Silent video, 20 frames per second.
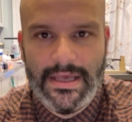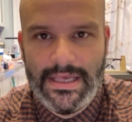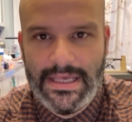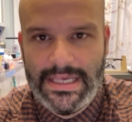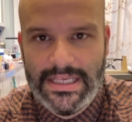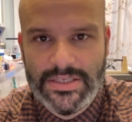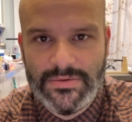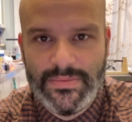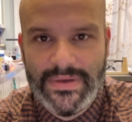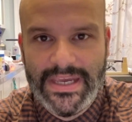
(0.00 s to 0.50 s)

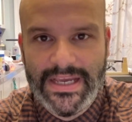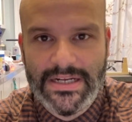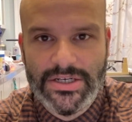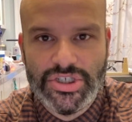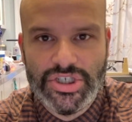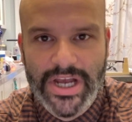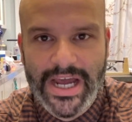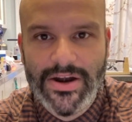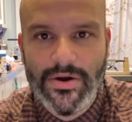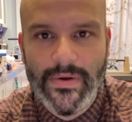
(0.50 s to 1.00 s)
is being
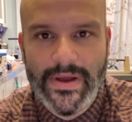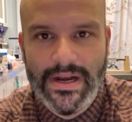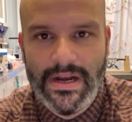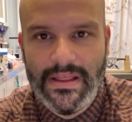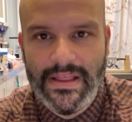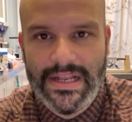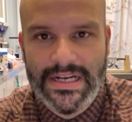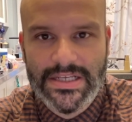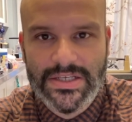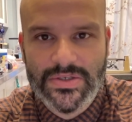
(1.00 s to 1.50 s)
generated,
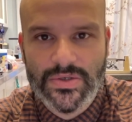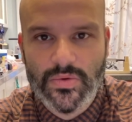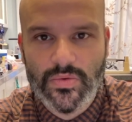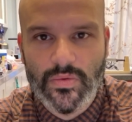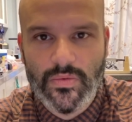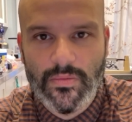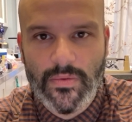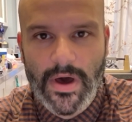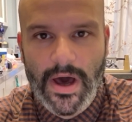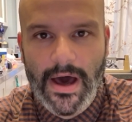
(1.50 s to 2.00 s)
that is
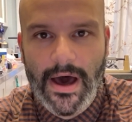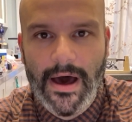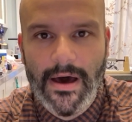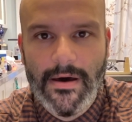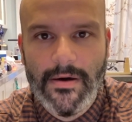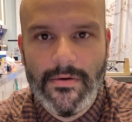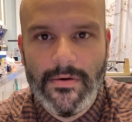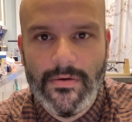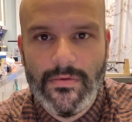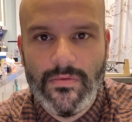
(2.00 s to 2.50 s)

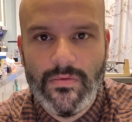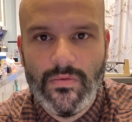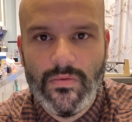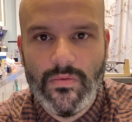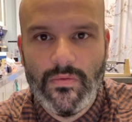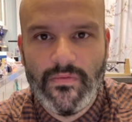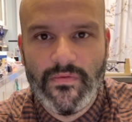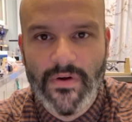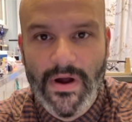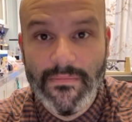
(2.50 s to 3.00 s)

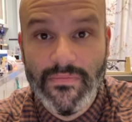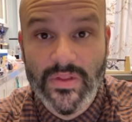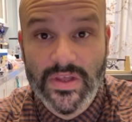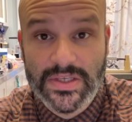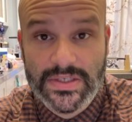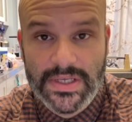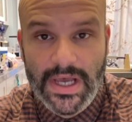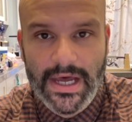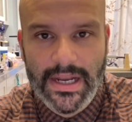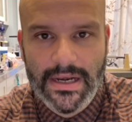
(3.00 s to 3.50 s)
from the
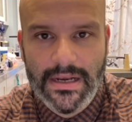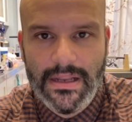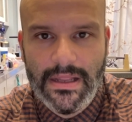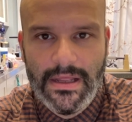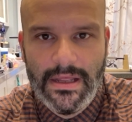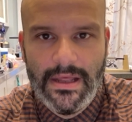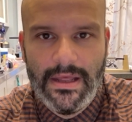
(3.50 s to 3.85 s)
sun,